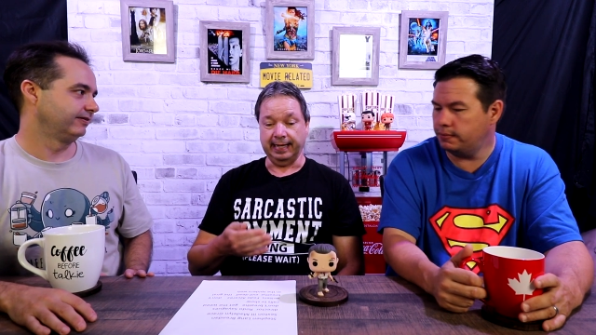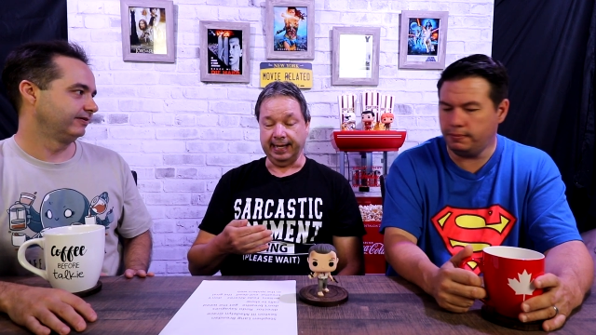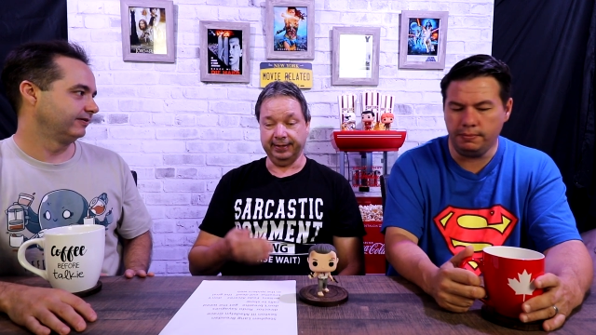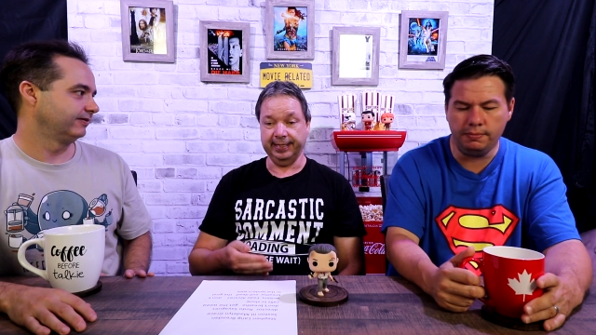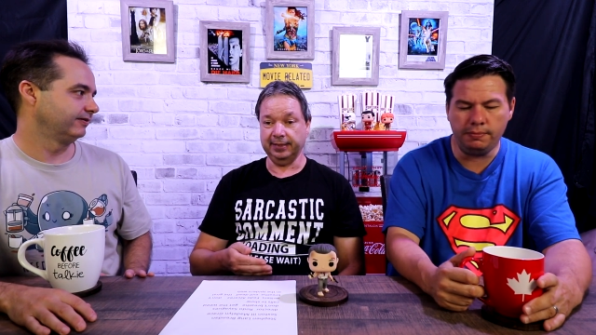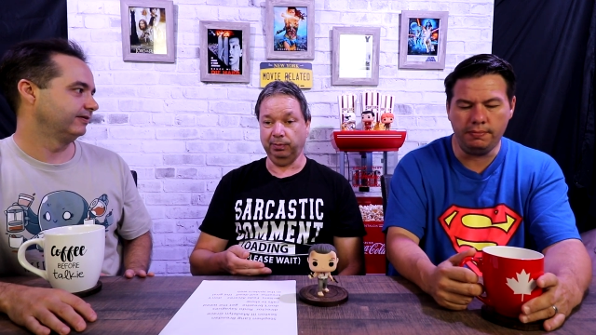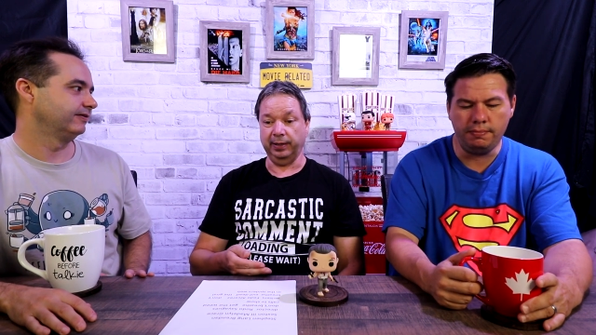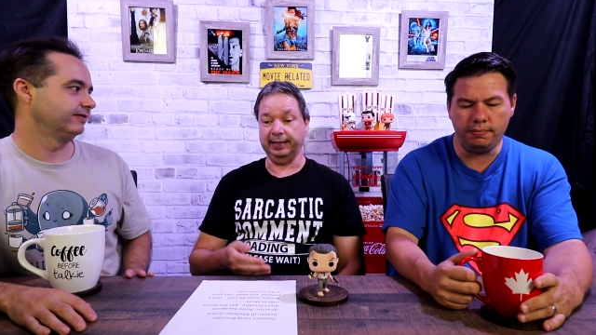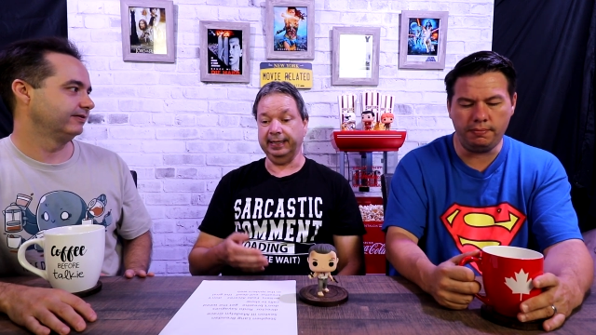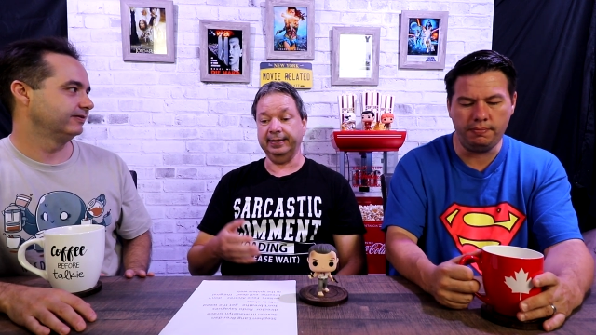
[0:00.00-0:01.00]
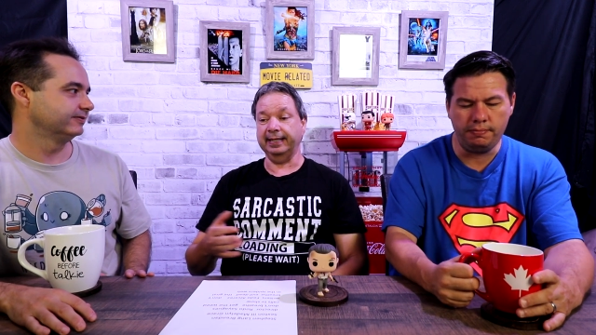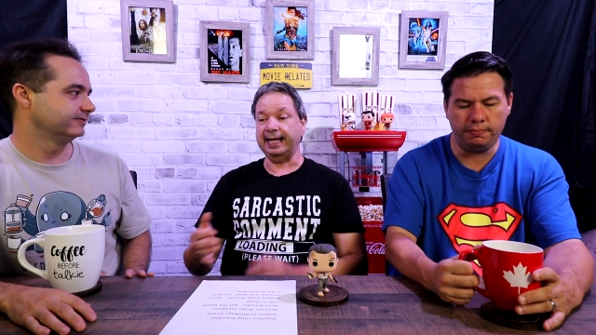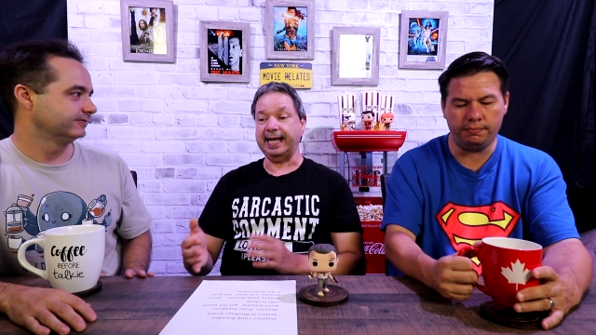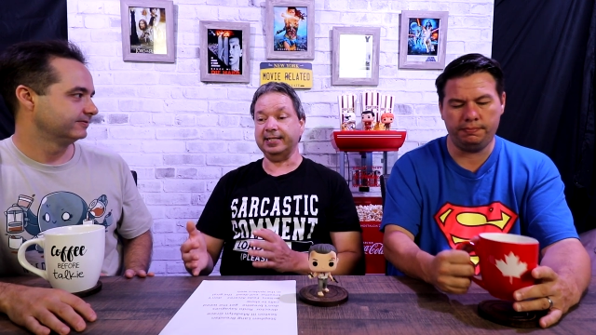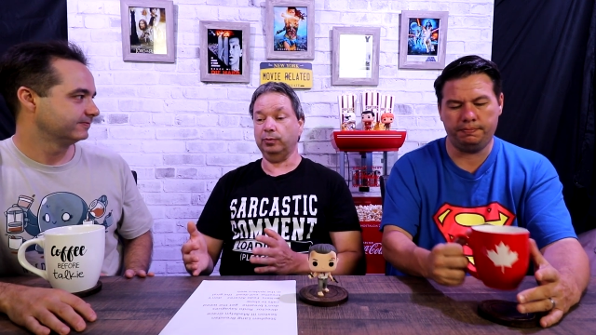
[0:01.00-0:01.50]
Speaker 1: at this point, in the
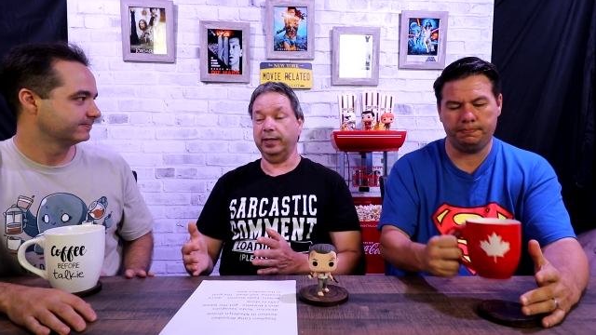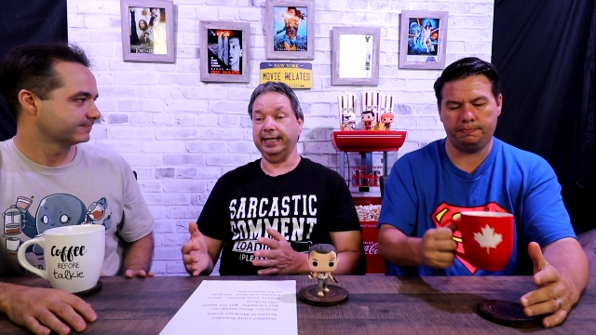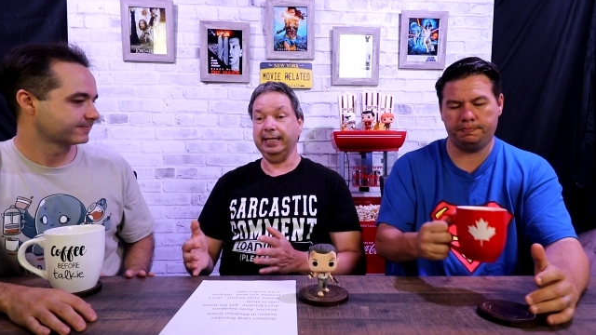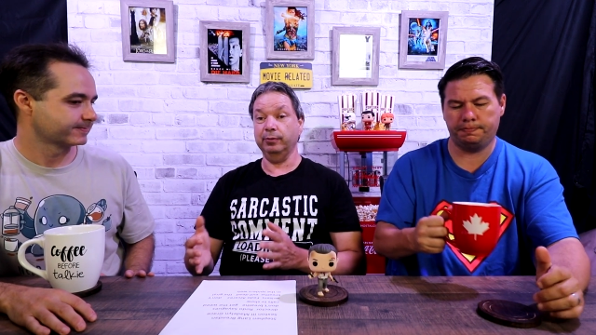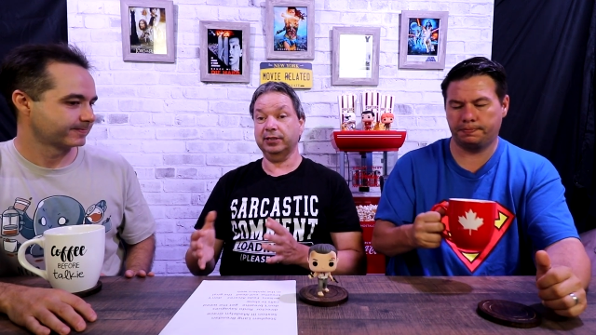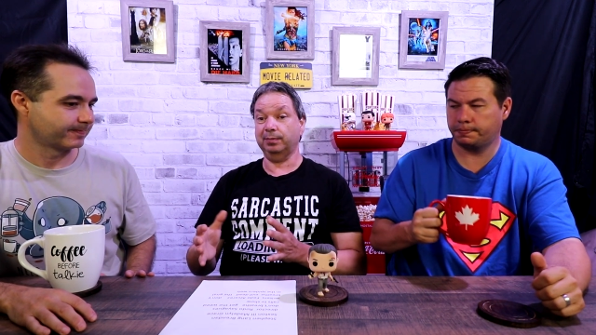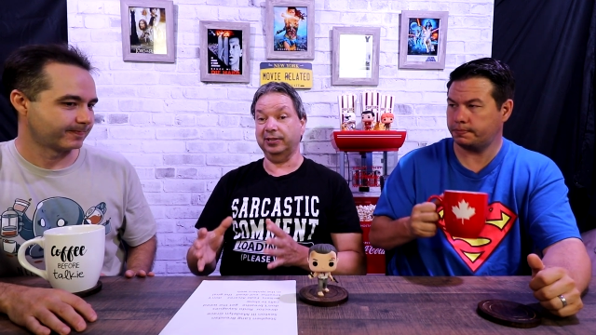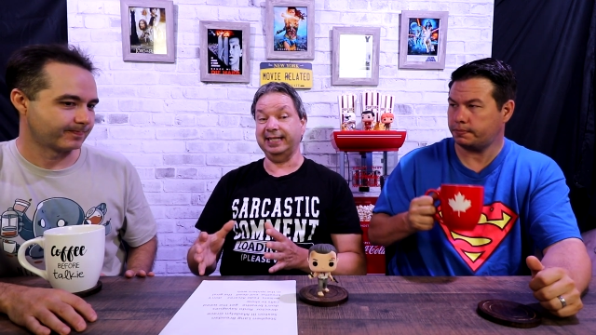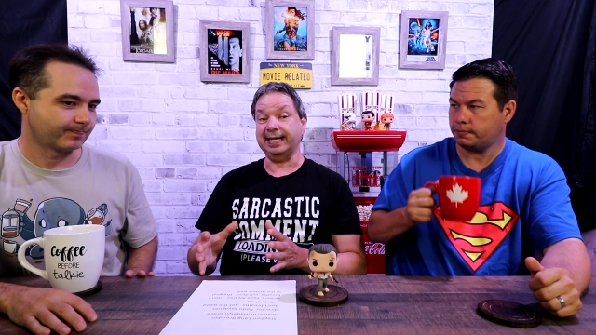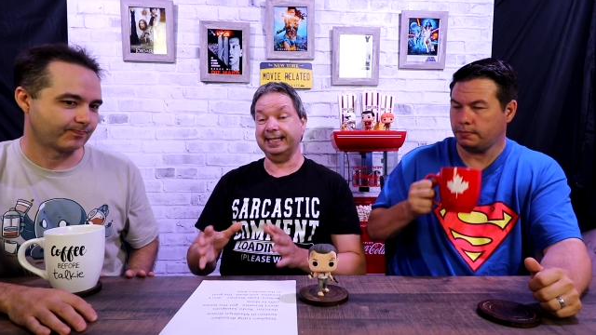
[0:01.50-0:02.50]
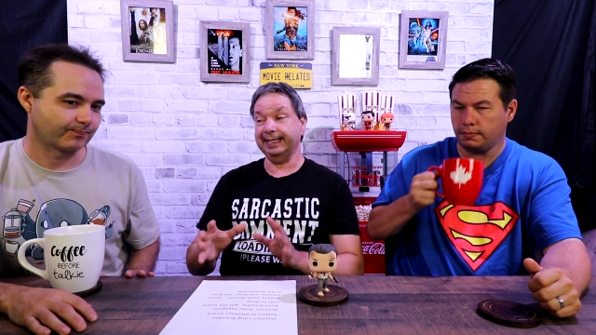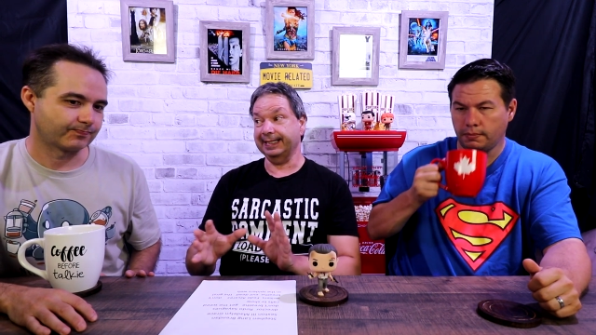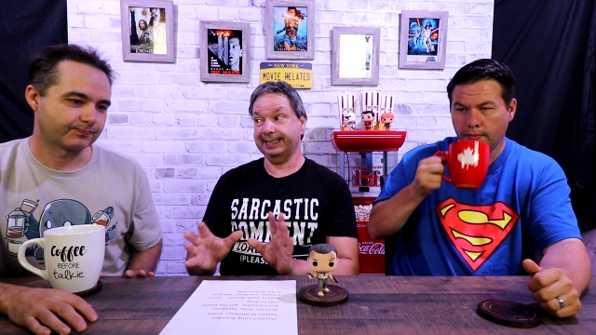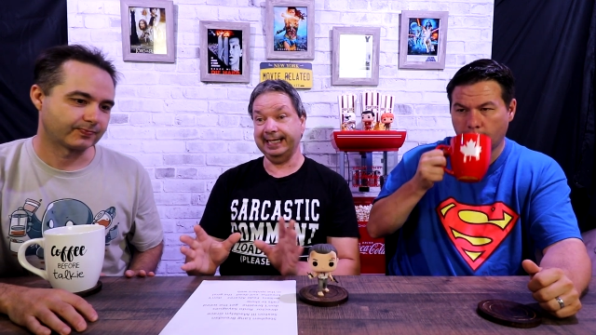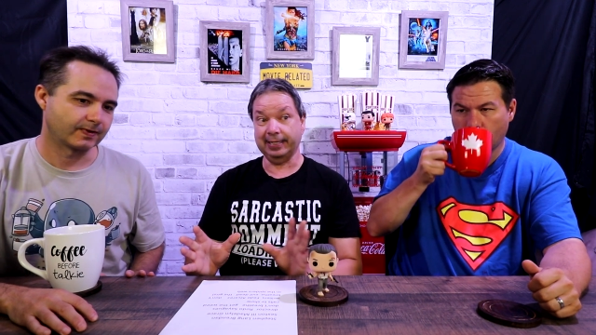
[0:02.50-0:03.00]
last one, he was protecting
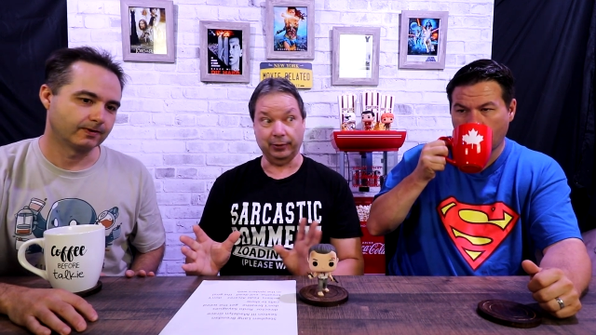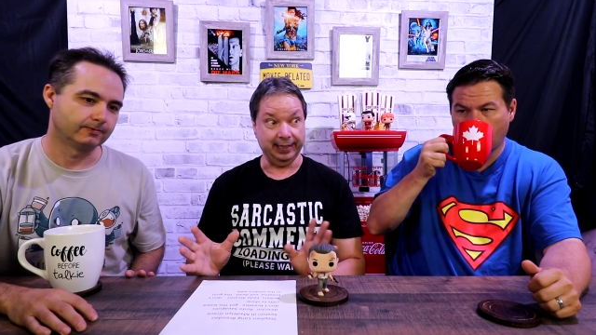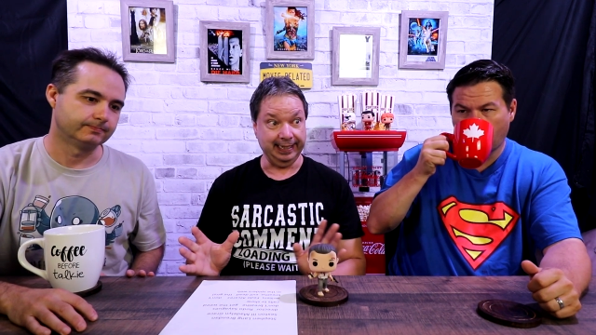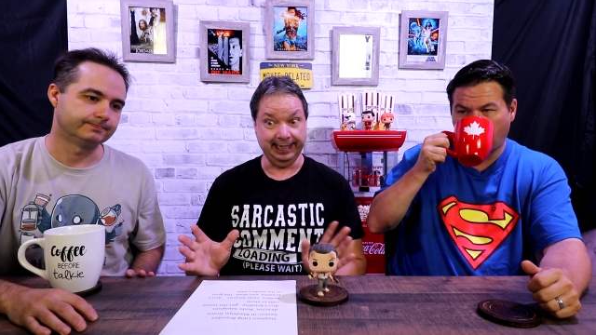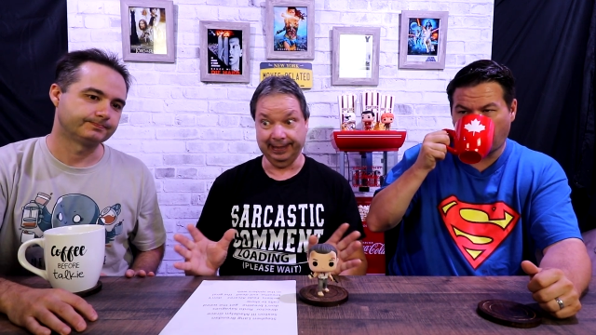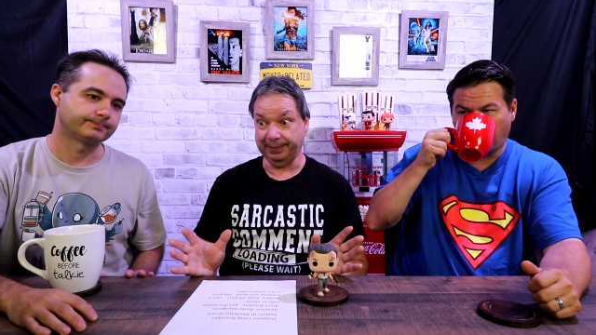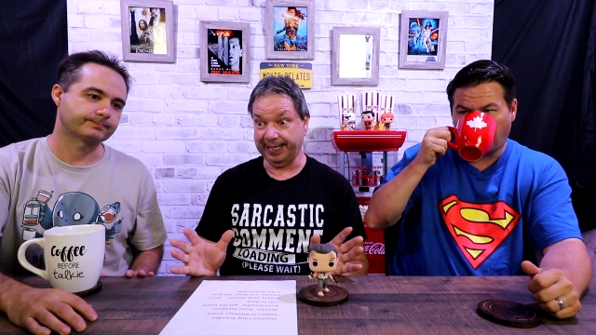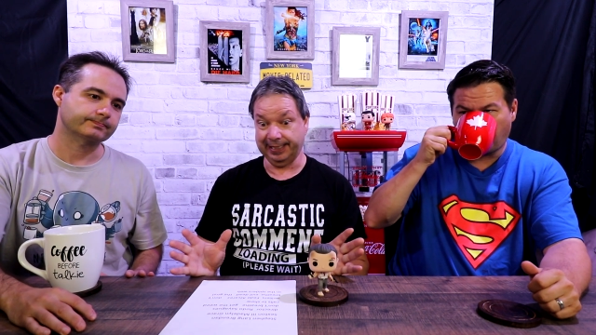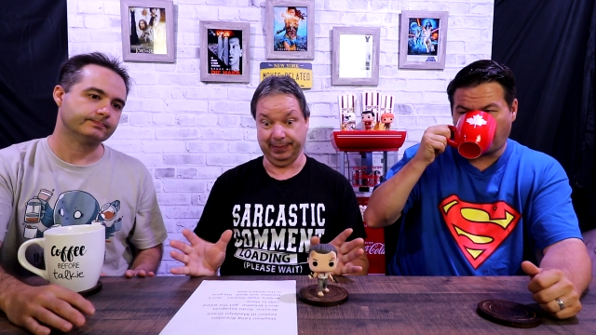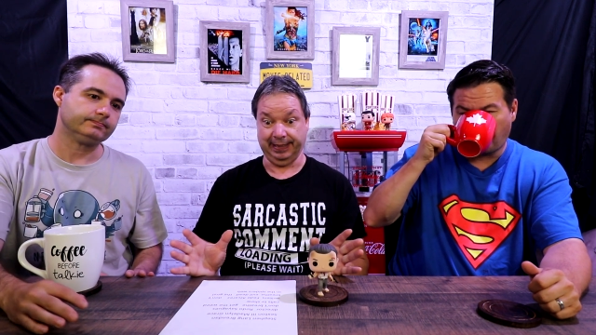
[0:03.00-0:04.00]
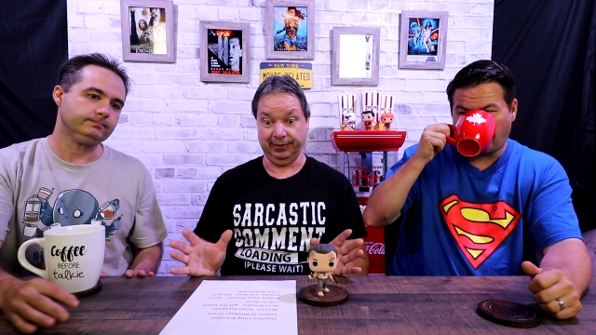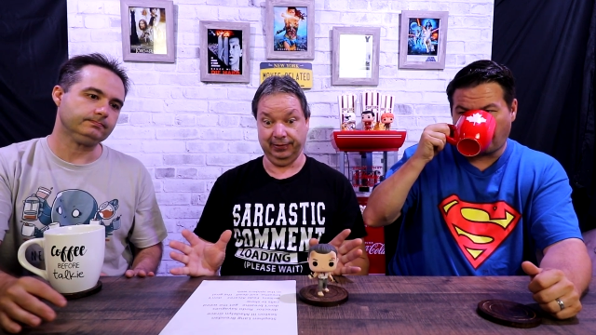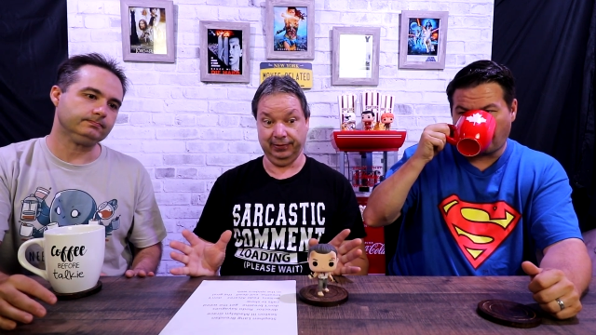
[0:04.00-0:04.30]
a secret in the basement.